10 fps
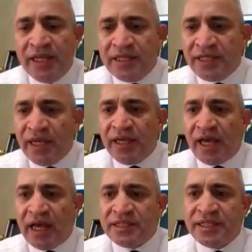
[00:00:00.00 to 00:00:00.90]

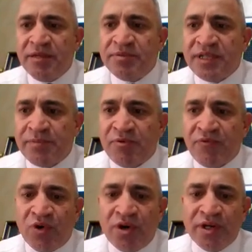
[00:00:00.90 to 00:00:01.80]
Candlestick, as Reem
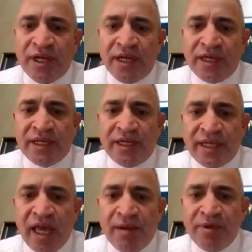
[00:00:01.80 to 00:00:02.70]
said before,
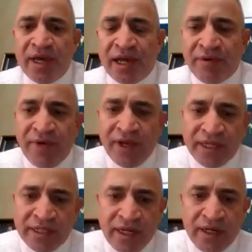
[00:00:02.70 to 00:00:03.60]
it can be a
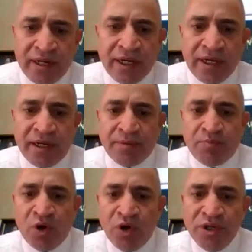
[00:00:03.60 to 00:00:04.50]
reversal
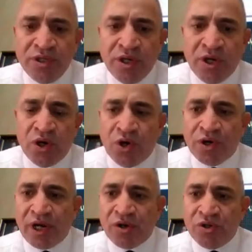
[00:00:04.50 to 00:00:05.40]
point
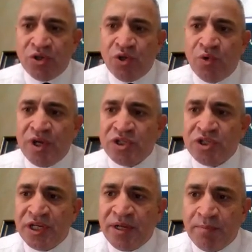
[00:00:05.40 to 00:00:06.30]
or a
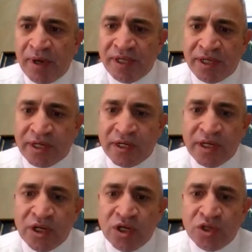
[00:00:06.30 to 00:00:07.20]
continuation
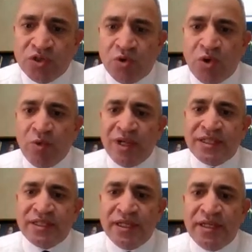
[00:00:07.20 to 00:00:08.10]
pattern. So we
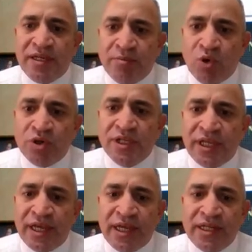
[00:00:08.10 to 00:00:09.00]
will study in
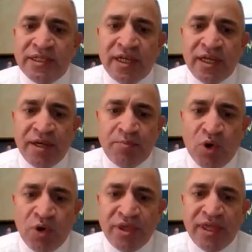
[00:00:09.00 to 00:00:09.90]
more details
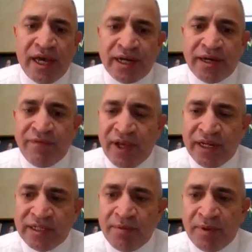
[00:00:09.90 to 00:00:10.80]
both the
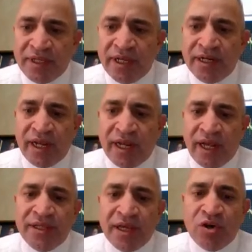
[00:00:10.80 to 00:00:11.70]
reversal
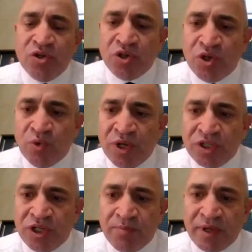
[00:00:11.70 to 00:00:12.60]
pattern and the
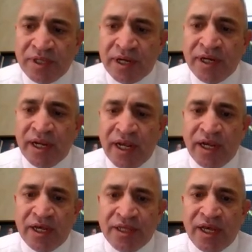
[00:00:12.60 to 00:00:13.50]
continuation
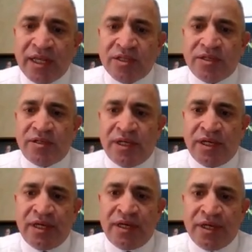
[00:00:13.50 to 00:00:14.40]
pattern that
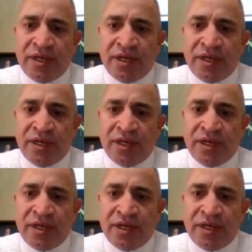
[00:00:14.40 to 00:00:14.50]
